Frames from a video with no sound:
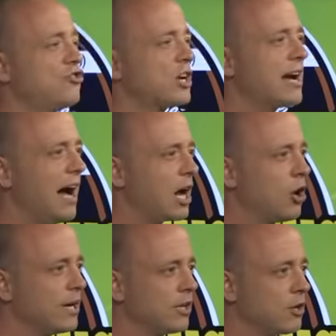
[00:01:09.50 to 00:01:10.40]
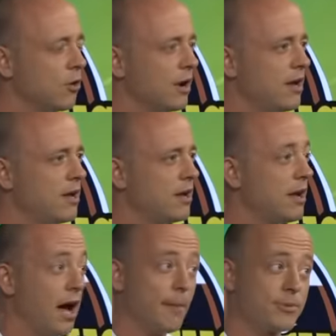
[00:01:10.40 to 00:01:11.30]
Chicago, Illinois.
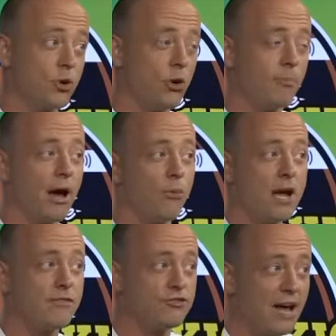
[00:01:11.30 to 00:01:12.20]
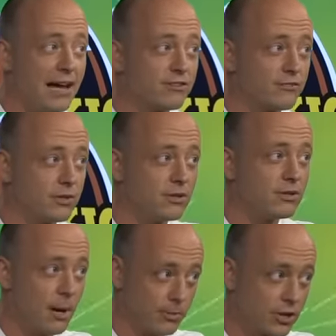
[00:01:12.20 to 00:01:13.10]
I'm told by way of
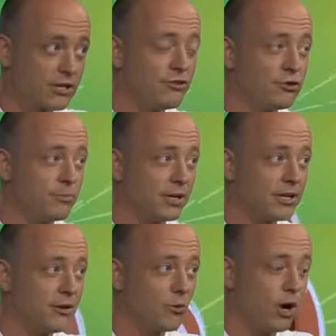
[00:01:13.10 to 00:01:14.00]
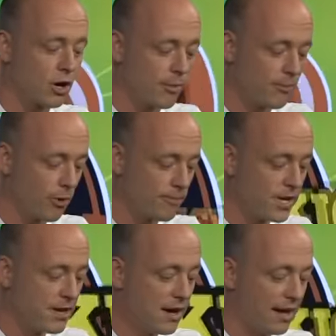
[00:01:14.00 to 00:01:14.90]
Jacksonville. I'm looking at you, Billy. Welcome aboard.
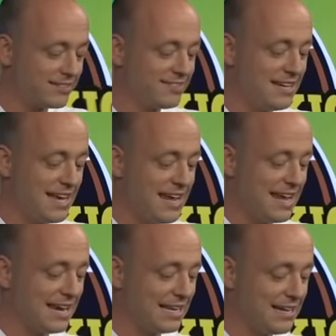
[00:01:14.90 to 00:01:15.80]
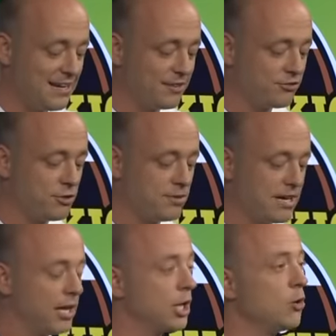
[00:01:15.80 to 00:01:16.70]
Uh, Siena, Italy is tuned
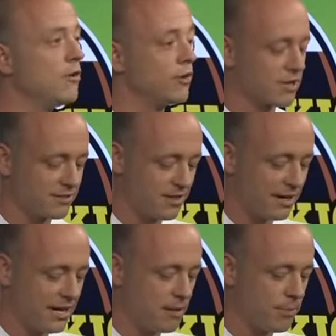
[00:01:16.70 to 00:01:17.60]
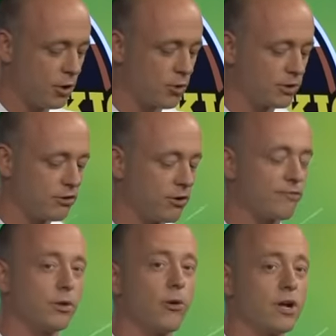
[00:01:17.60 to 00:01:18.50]
in. Louisville, Kentucky, and Boca Raton,
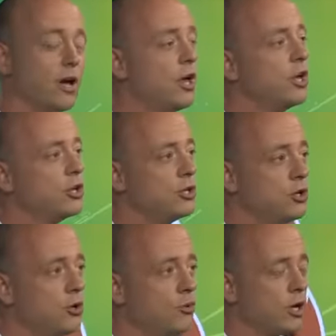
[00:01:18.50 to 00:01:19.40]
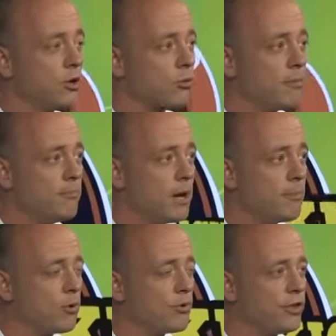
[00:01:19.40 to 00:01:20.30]
Florida. You will
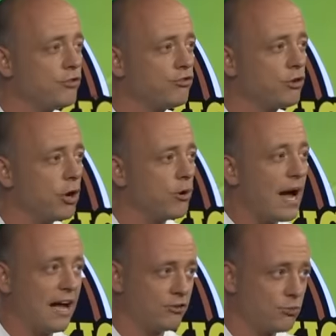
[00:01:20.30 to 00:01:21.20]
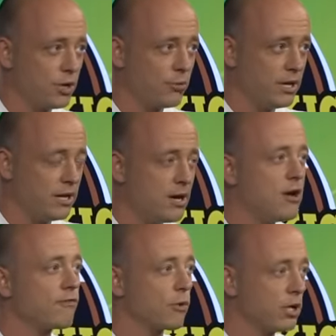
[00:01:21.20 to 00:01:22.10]
remember this show, as will we,
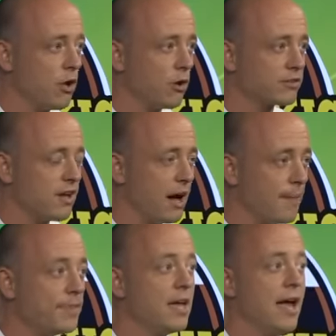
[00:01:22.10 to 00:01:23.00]
for a long time.